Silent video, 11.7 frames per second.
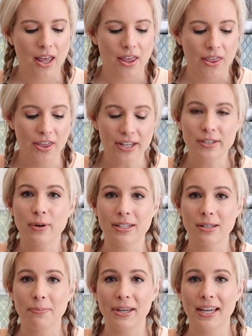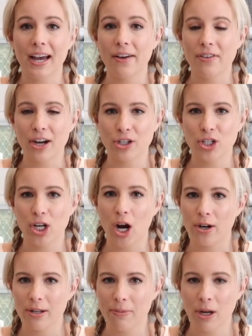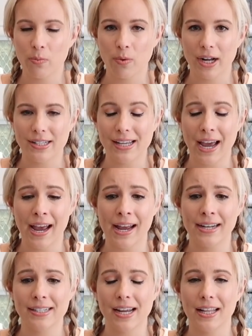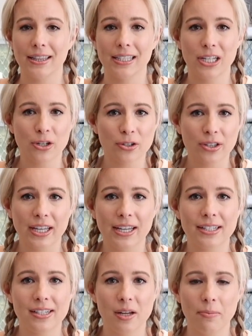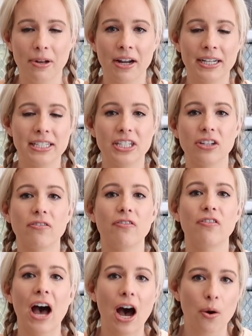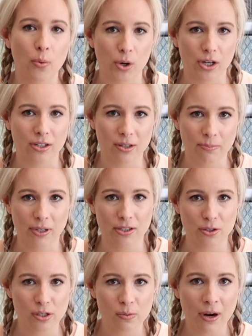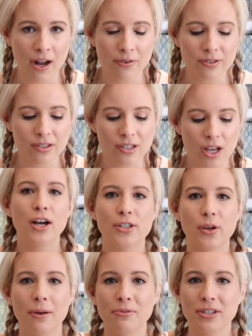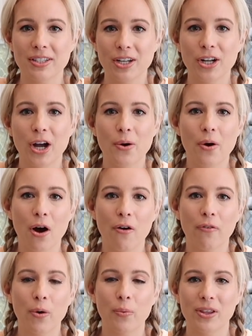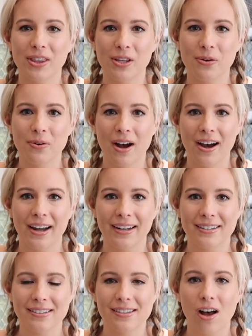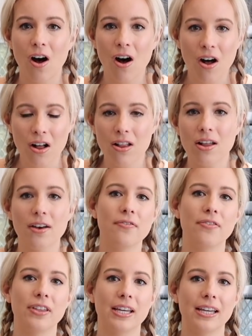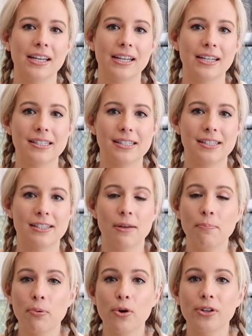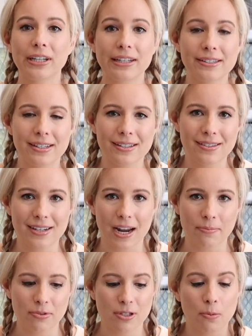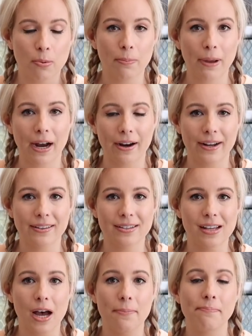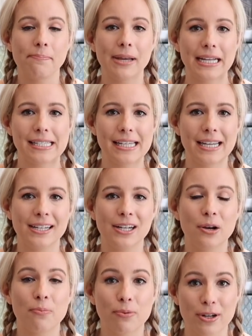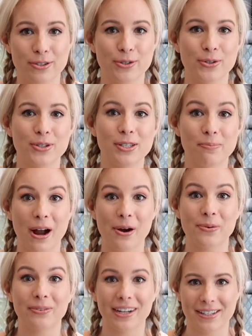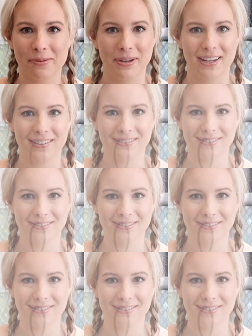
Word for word: This recipe I've actually already made once, and literally Tim and I devoured the Brussels sprouts. So I'm just gonna go over with you guys all of the simple, easy steps to preparing this amazing Brussels sprout recipe.